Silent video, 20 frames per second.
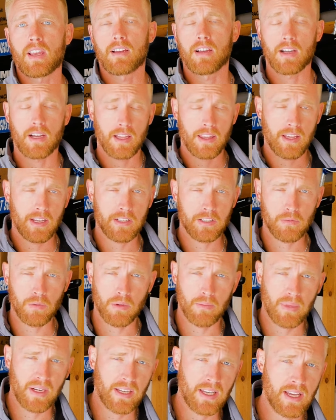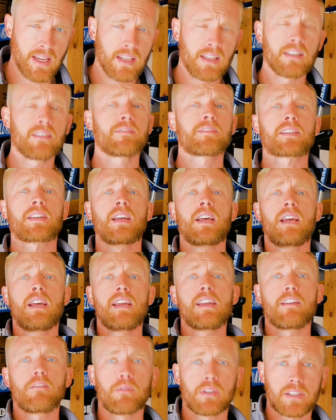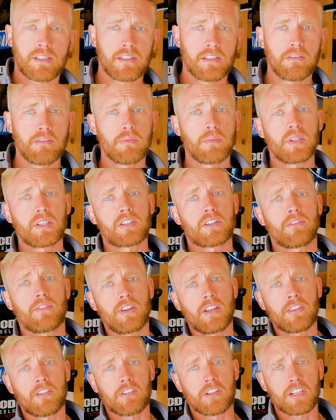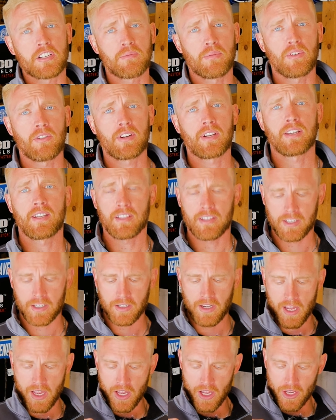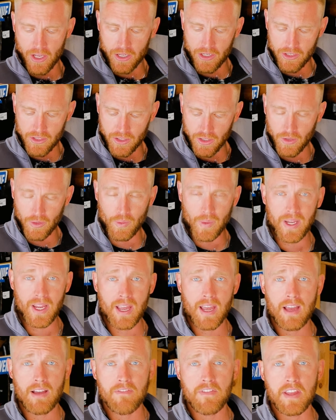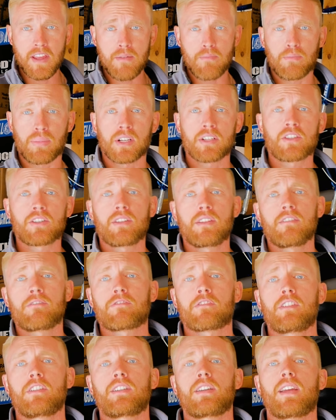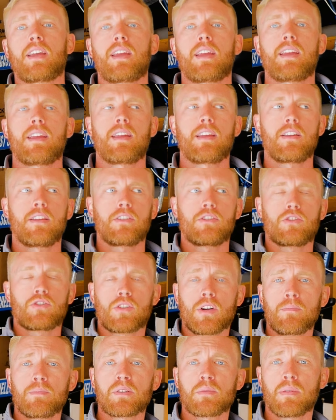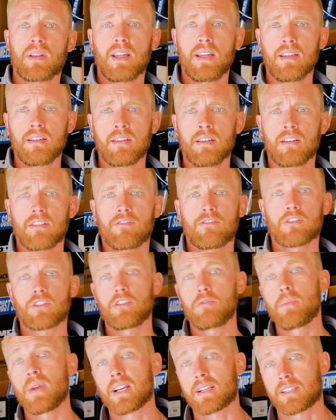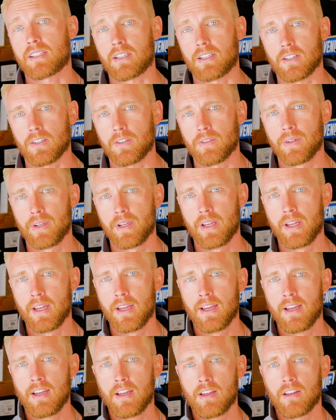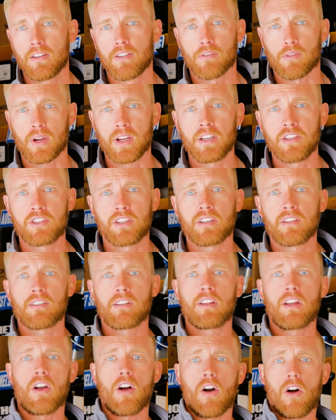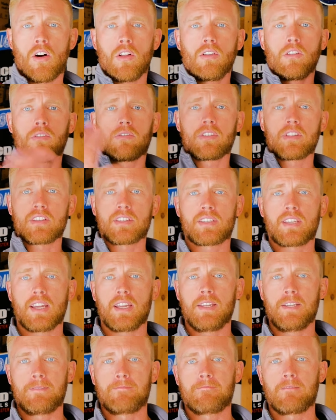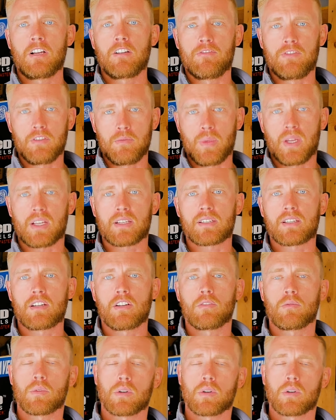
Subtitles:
That is where my dad lives. He wants to do a bunch of other exploring down there, so we have a bunch of different trips planned for New Mexico, ranging all over the state of New Mexico.